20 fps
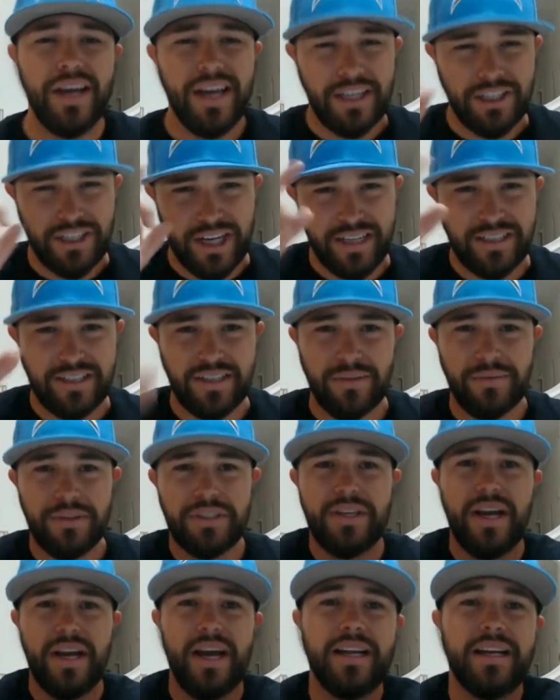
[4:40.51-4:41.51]
Jake Silva
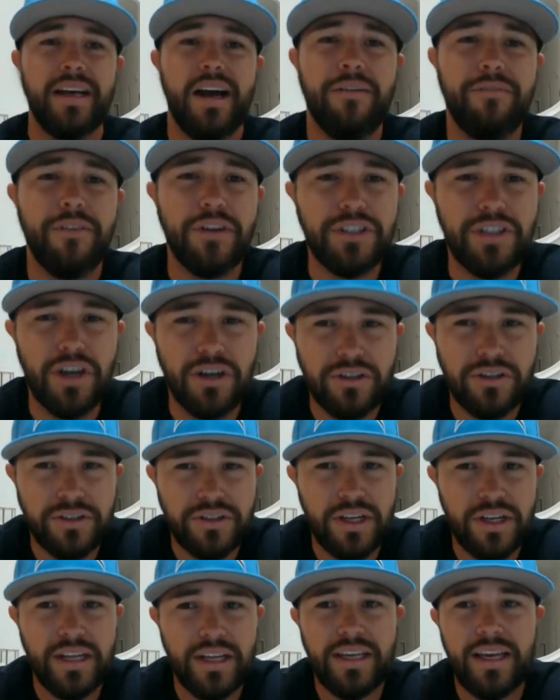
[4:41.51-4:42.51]
signing off on Charger
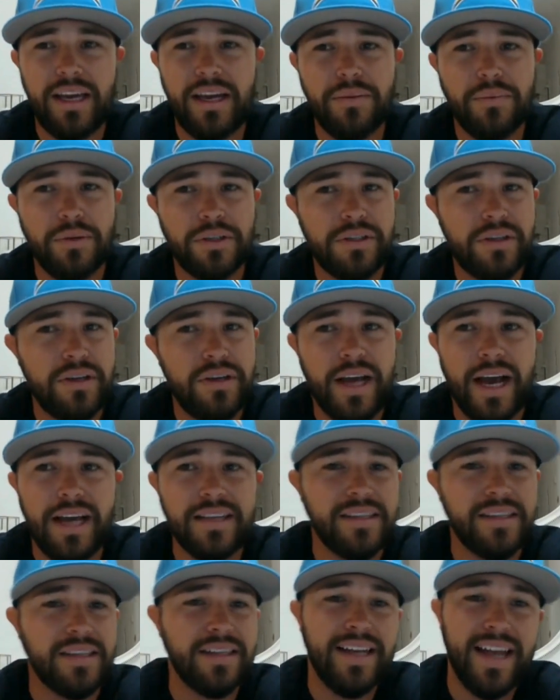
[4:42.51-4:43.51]
Syndicate, and we'll see you
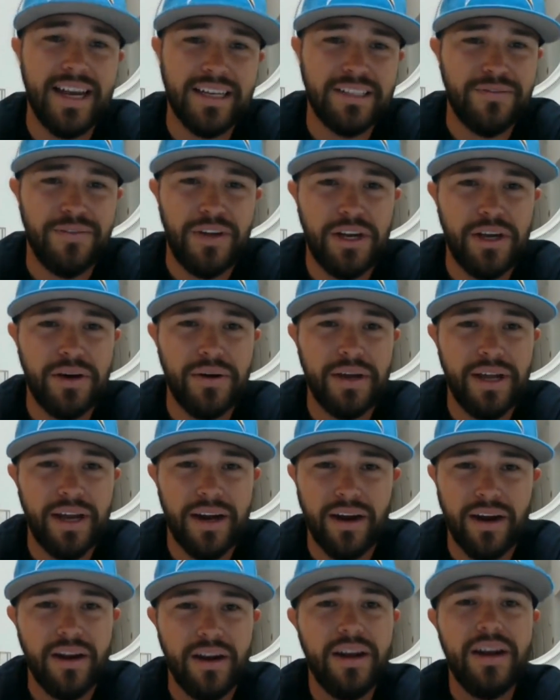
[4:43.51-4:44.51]
guys on the next video
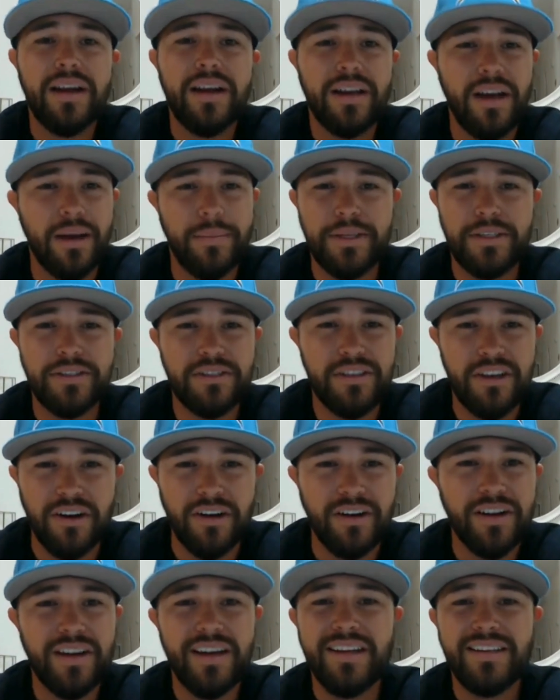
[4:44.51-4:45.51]
here coming
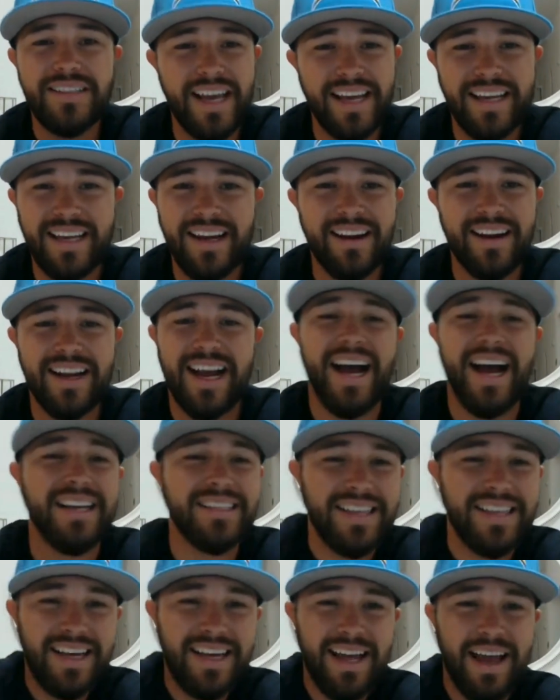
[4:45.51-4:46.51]
soon. Take care,
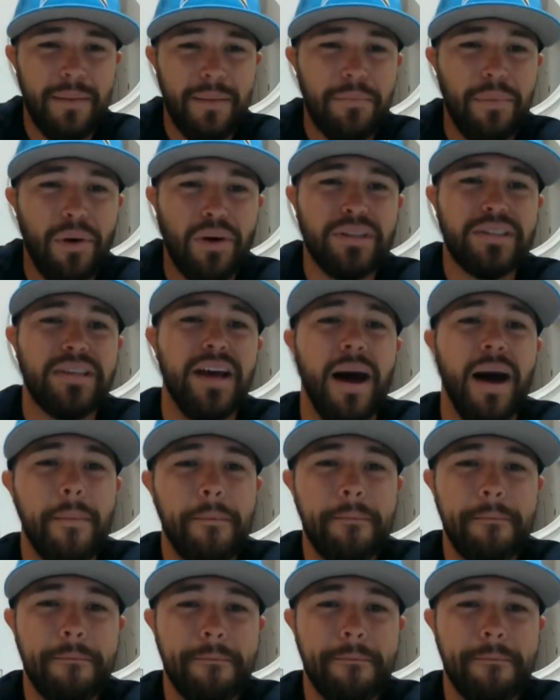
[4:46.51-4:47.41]
guys, and bolts up.